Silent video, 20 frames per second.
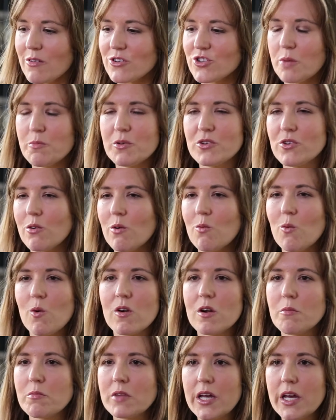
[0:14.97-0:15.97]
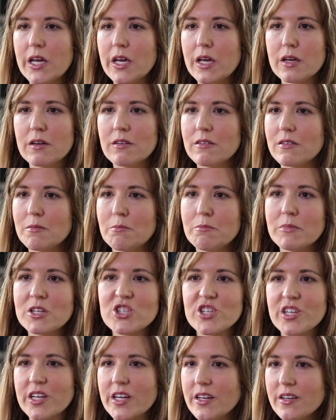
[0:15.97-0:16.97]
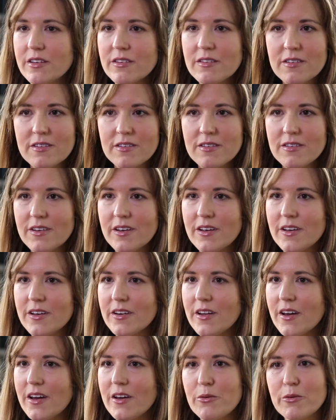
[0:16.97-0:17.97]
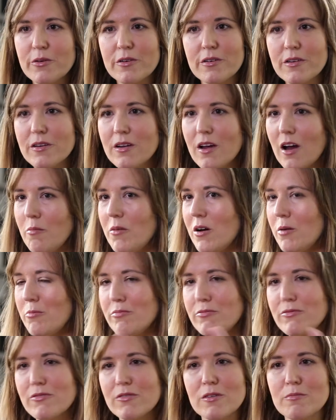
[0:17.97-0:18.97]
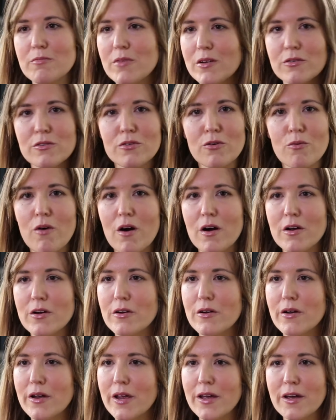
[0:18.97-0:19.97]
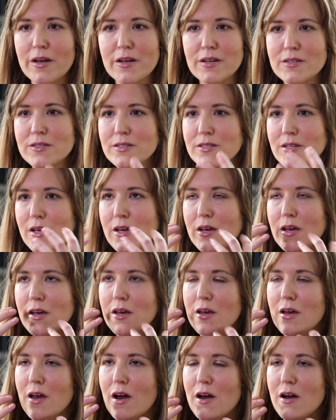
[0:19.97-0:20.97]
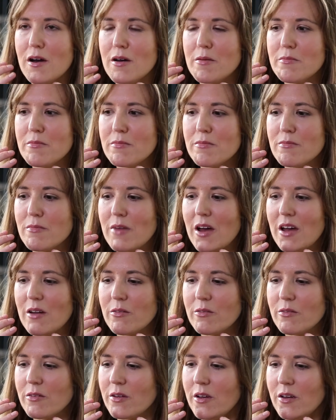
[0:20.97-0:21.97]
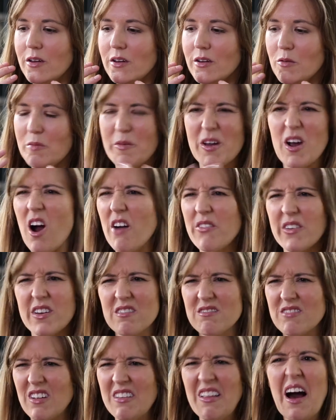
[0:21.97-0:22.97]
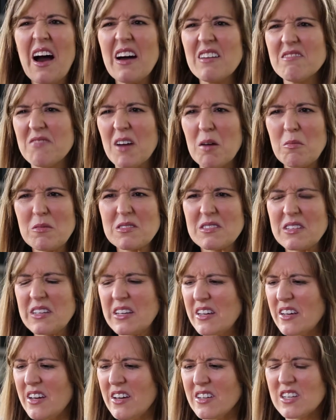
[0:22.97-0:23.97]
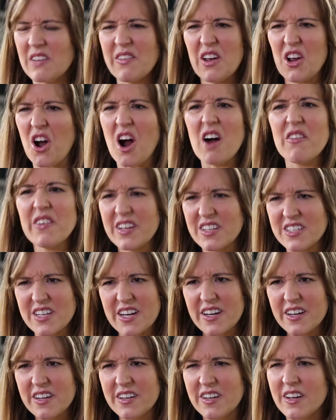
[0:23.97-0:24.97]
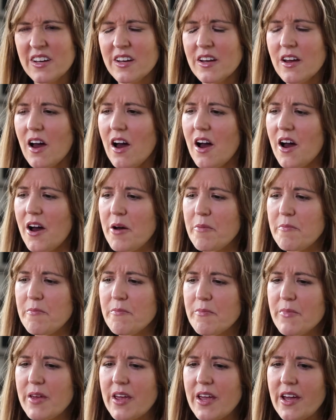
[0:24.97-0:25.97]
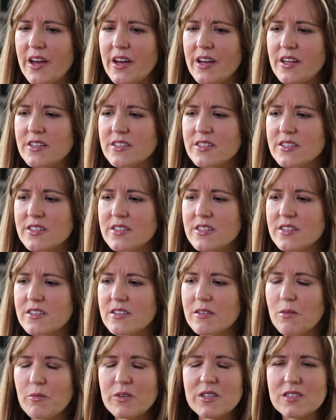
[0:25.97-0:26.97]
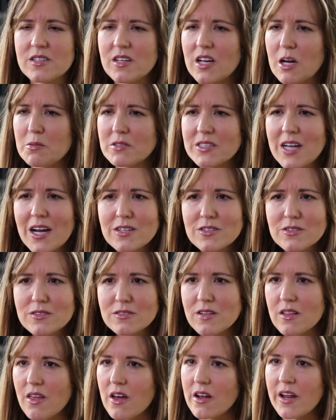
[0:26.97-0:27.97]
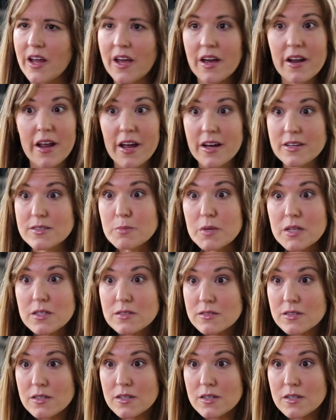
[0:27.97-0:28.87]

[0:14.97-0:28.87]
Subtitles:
would jump into a warm lake in Michigan and I would come up from under the water and I would be coughing a lot, almost like having a coughing attack. And went to see a couple doctors. They thought I had asthma.